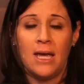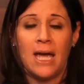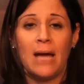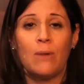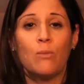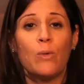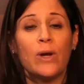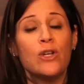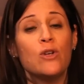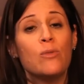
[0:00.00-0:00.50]

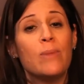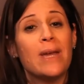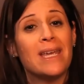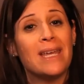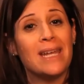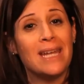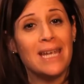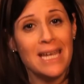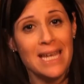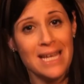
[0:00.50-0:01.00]
And when you make
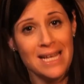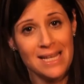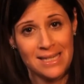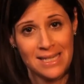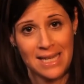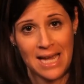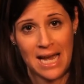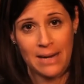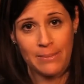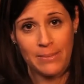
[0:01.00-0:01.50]
it
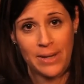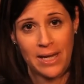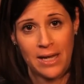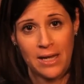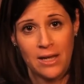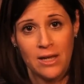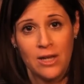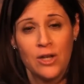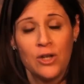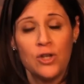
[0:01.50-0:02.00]
easy on me,